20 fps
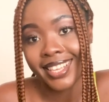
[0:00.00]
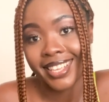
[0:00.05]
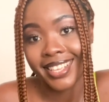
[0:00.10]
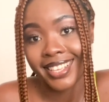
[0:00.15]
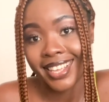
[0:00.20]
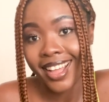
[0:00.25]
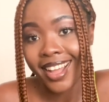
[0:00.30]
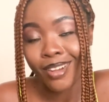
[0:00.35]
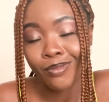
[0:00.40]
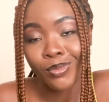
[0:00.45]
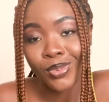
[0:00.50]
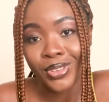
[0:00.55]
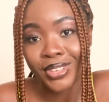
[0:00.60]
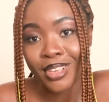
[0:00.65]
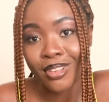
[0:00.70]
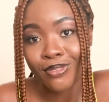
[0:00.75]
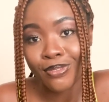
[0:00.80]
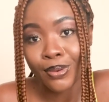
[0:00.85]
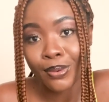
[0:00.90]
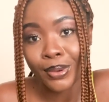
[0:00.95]
yeah, I'm
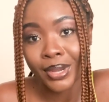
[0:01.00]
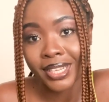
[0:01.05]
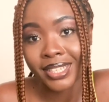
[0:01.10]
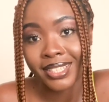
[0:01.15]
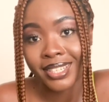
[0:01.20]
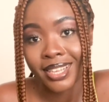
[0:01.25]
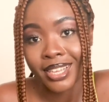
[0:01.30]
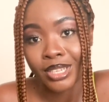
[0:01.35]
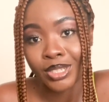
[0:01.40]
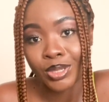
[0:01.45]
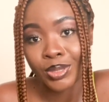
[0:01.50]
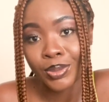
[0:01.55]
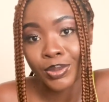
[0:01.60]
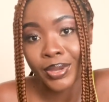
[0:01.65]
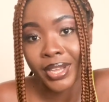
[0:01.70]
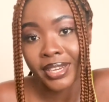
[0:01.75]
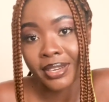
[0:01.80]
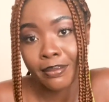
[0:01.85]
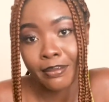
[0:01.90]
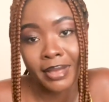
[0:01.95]
looking forward to
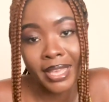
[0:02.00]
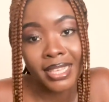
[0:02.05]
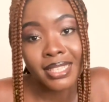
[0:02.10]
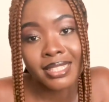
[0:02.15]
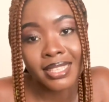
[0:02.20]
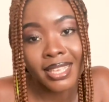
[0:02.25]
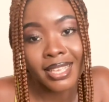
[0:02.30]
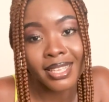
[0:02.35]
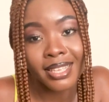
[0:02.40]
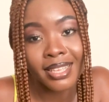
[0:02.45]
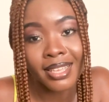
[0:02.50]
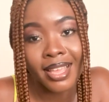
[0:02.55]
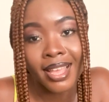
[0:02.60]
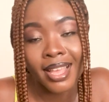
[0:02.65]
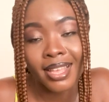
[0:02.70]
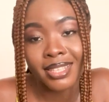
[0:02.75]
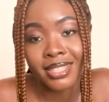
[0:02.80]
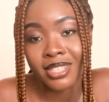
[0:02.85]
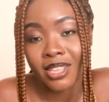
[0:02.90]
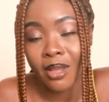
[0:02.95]
an
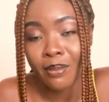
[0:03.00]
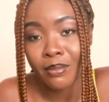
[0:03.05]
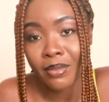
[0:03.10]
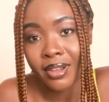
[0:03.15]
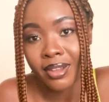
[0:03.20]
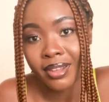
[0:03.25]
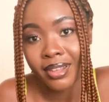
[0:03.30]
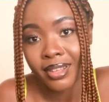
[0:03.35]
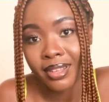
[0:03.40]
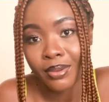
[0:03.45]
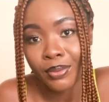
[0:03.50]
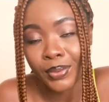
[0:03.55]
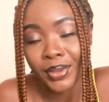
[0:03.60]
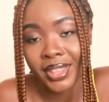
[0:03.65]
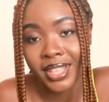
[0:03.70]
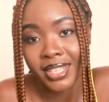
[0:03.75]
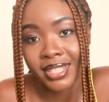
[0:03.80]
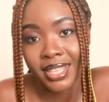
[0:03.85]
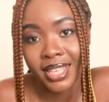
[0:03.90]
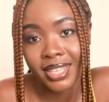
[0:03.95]
amazing summer with
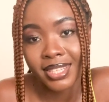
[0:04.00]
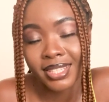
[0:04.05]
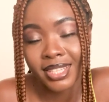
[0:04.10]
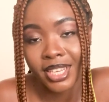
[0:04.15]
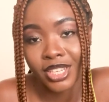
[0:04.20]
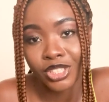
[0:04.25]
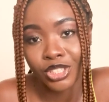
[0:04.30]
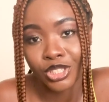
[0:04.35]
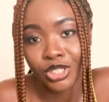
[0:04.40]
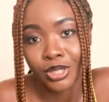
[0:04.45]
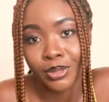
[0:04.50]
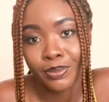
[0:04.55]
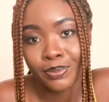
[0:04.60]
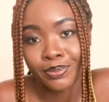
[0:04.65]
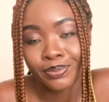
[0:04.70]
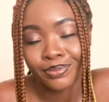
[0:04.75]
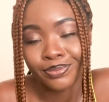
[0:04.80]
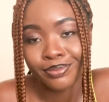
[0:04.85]
this internship.